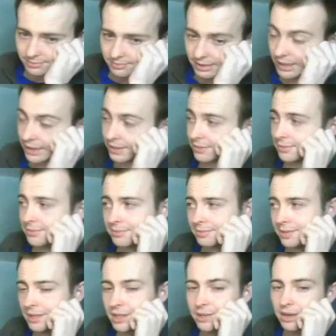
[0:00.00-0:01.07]
Like,
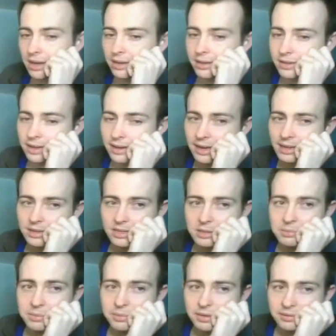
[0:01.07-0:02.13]
you gotta hand it to the
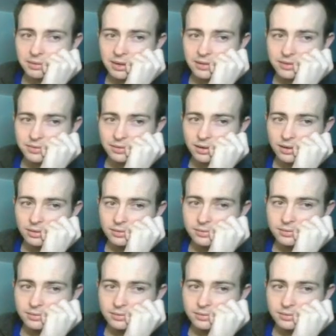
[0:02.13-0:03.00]
people that have made it this far.